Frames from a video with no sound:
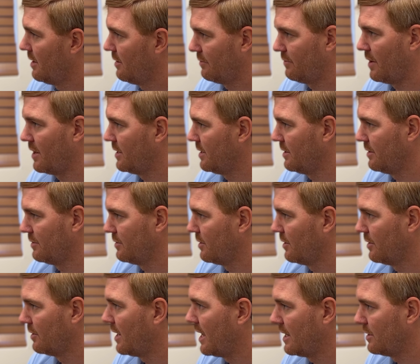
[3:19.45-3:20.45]
finding
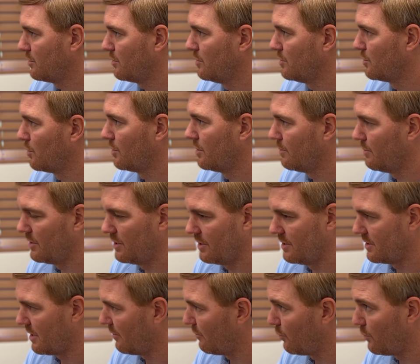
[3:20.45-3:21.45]
the last resort
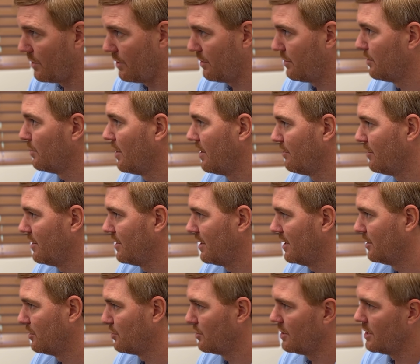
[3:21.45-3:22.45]
because I've went through
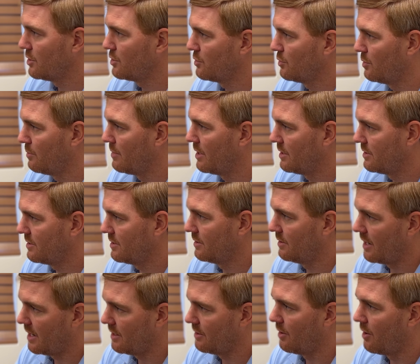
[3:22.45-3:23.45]
everything traditional medicine
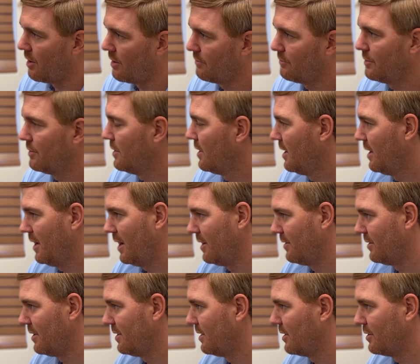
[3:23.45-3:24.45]
had to offer,
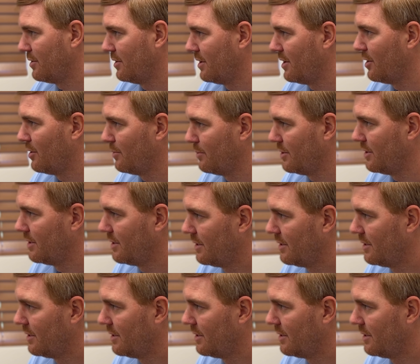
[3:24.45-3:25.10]
and then they couldn't help me.